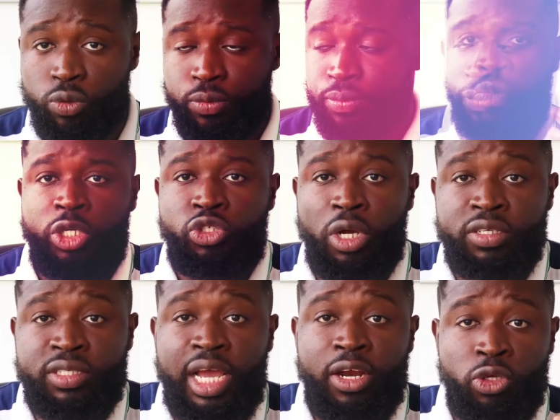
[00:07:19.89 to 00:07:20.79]
The
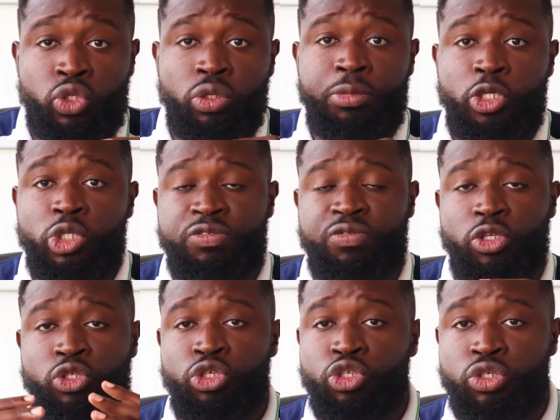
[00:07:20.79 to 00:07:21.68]
withdrawals can also be used
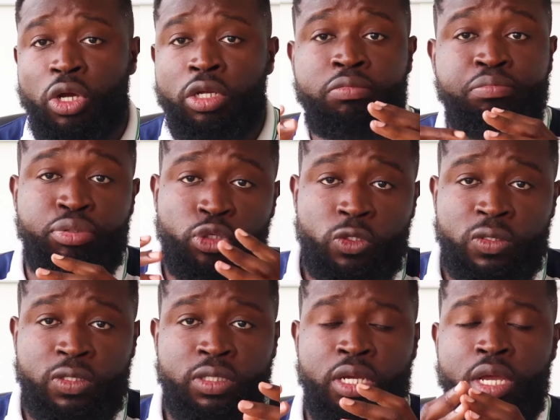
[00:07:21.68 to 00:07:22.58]
for tuition,
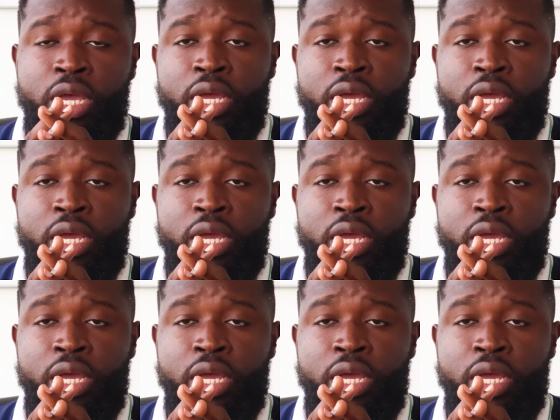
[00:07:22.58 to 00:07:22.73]
books,